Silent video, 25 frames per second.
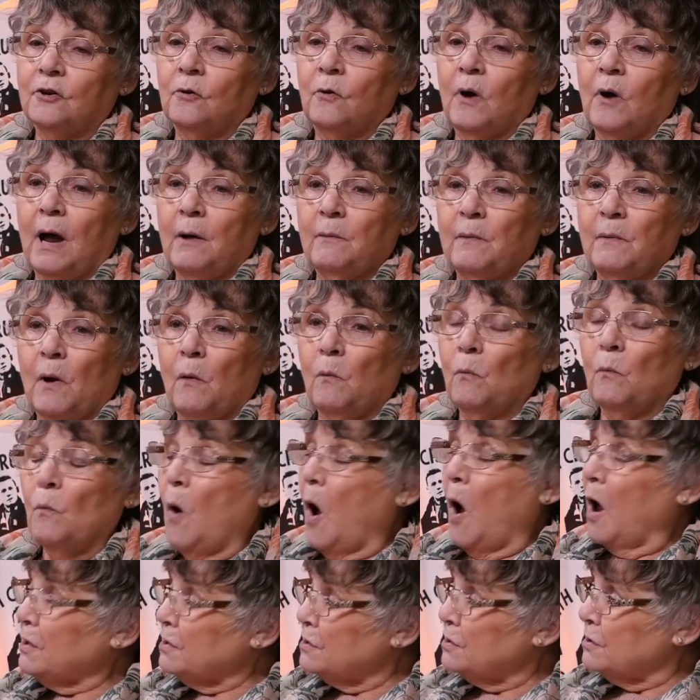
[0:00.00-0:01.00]
you know, I went,
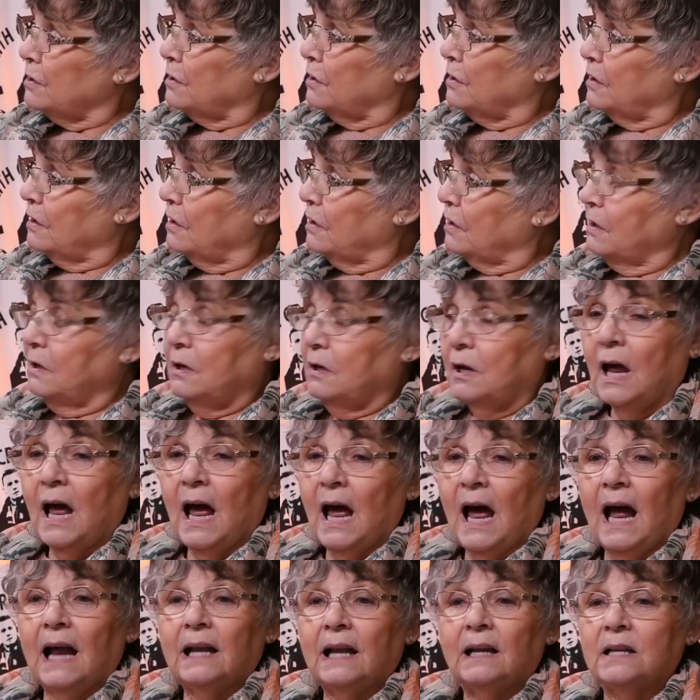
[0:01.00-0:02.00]
what?
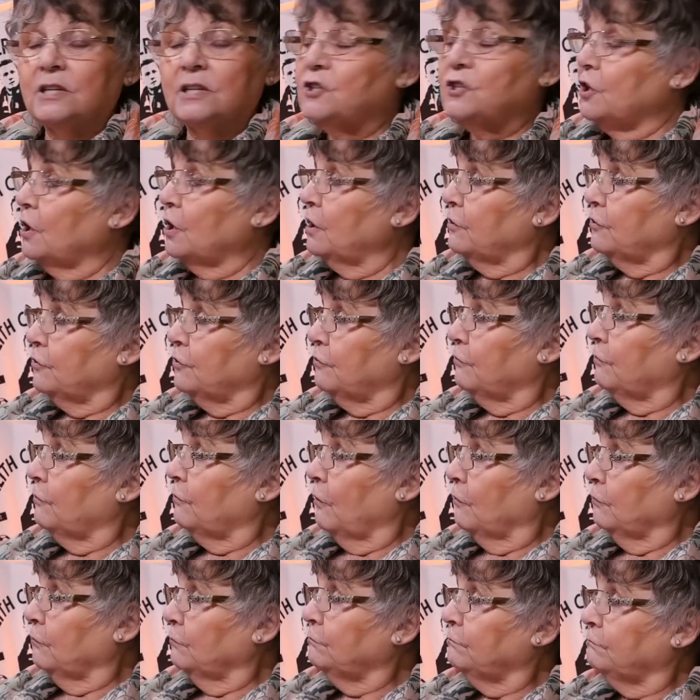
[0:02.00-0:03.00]
And I started to
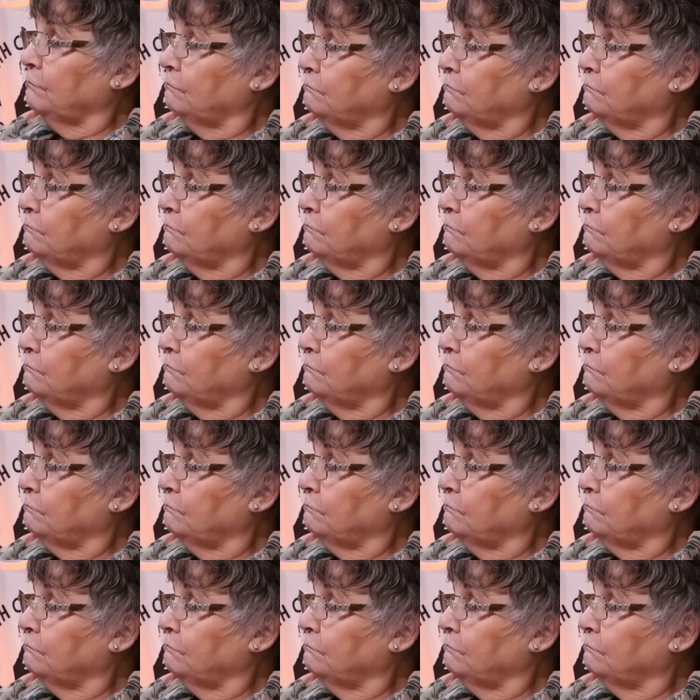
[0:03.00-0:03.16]
run.